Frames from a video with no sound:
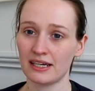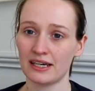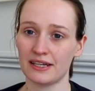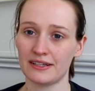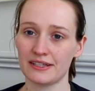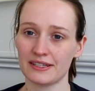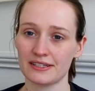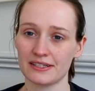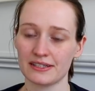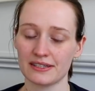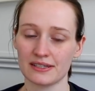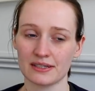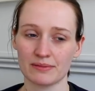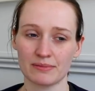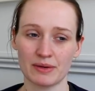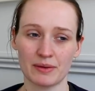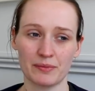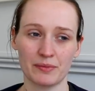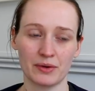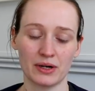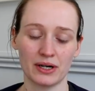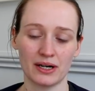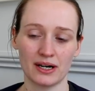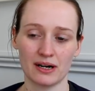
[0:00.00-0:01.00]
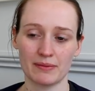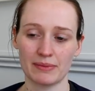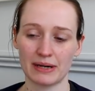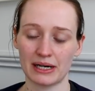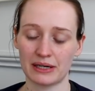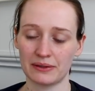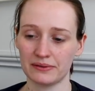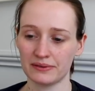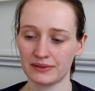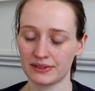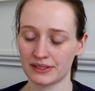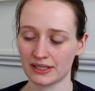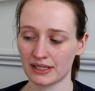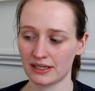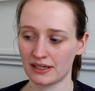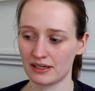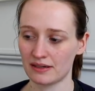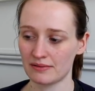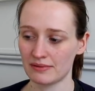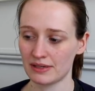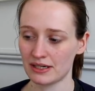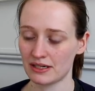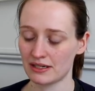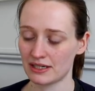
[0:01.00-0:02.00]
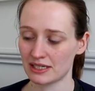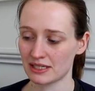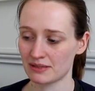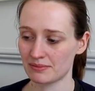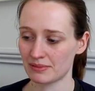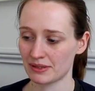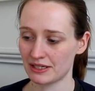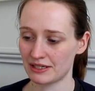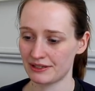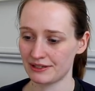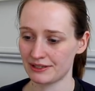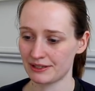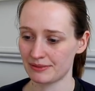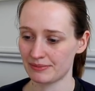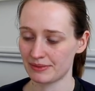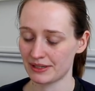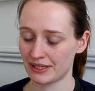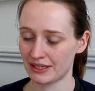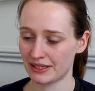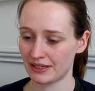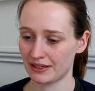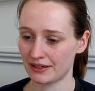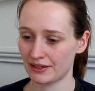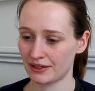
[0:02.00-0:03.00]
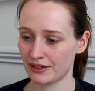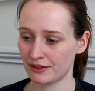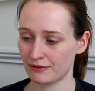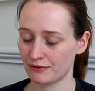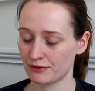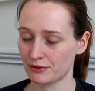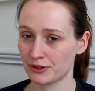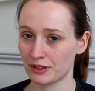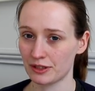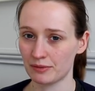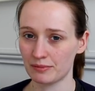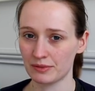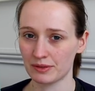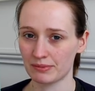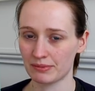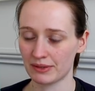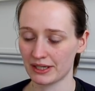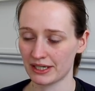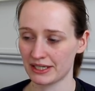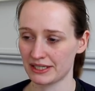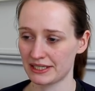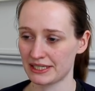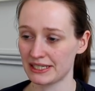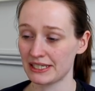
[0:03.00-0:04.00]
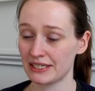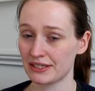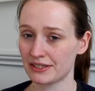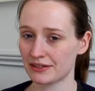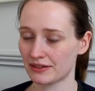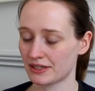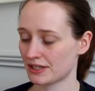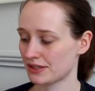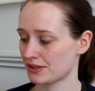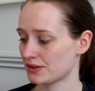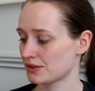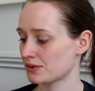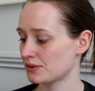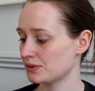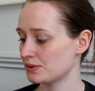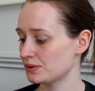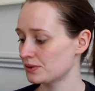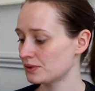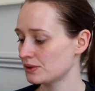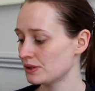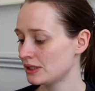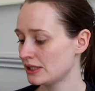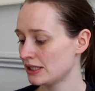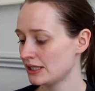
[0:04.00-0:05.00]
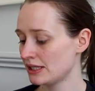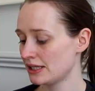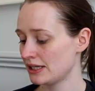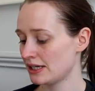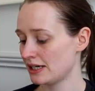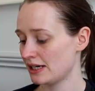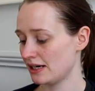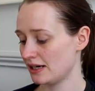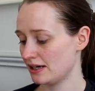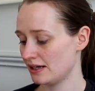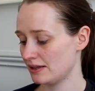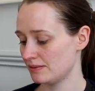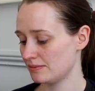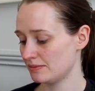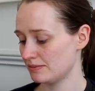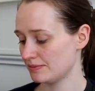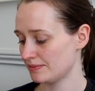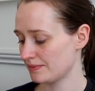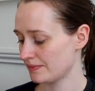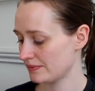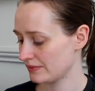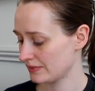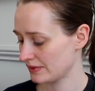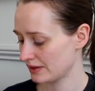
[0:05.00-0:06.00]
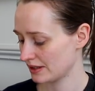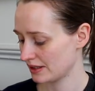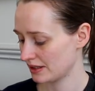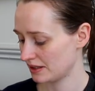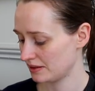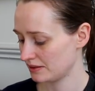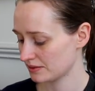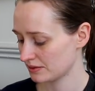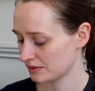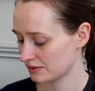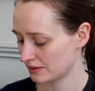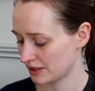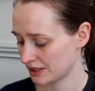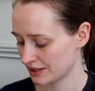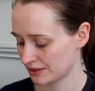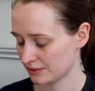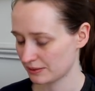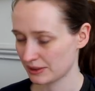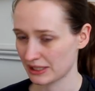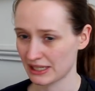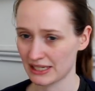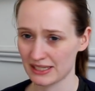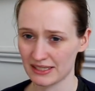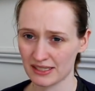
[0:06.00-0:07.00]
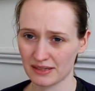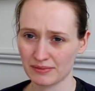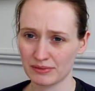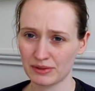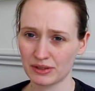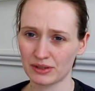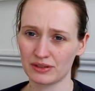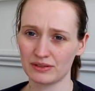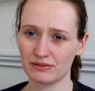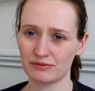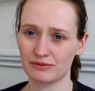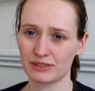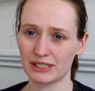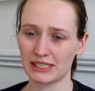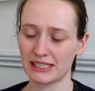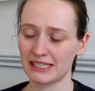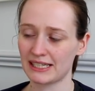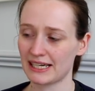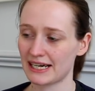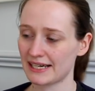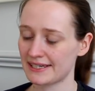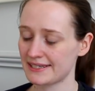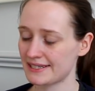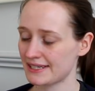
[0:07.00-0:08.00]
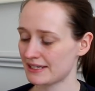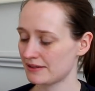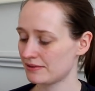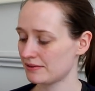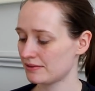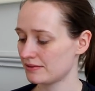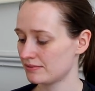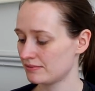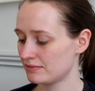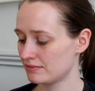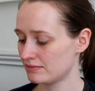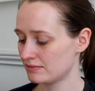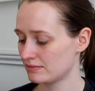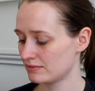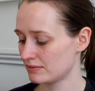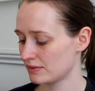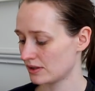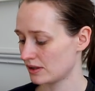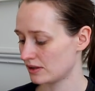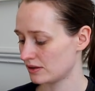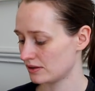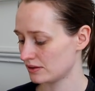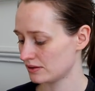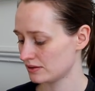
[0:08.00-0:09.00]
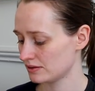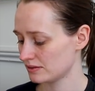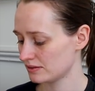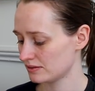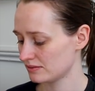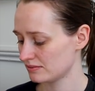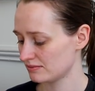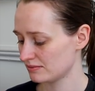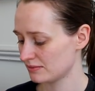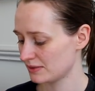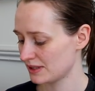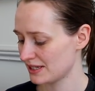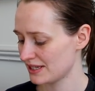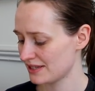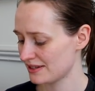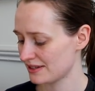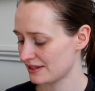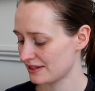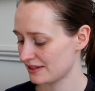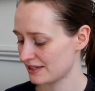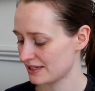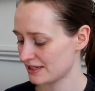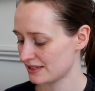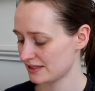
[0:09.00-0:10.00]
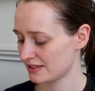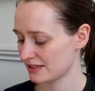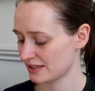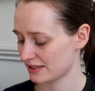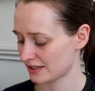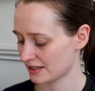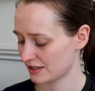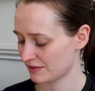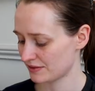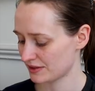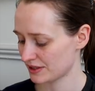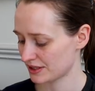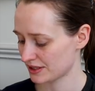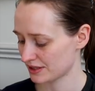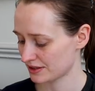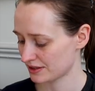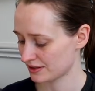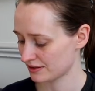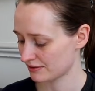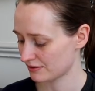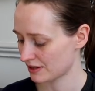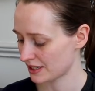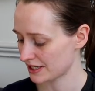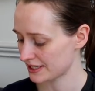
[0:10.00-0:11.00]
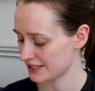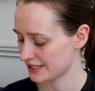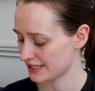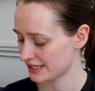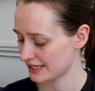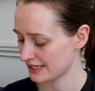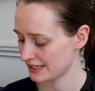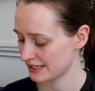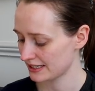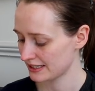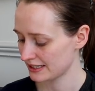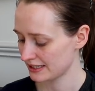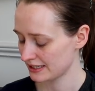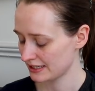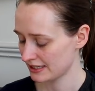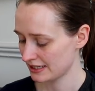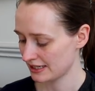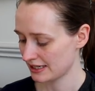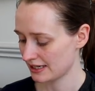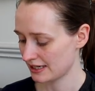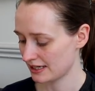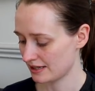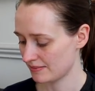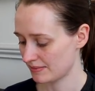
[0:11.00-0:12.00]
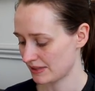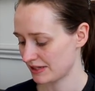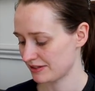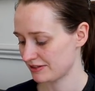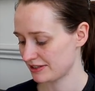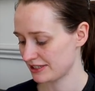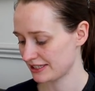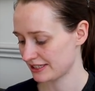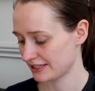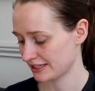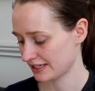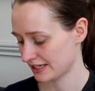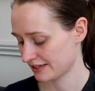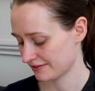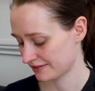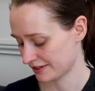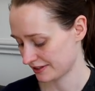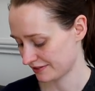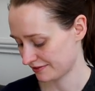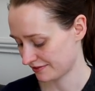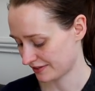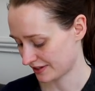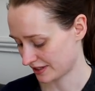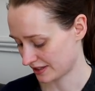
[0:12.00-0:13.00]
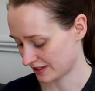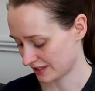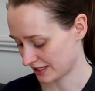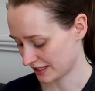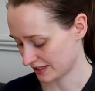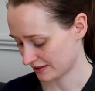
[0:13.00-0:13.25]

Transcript: And this is a memoir about her experience being kind of groomed by a teacher at her school. I'm not quite sure what it is I'm not really getting on with in this. I don't know if it's just the writing. But I really didn't get very far.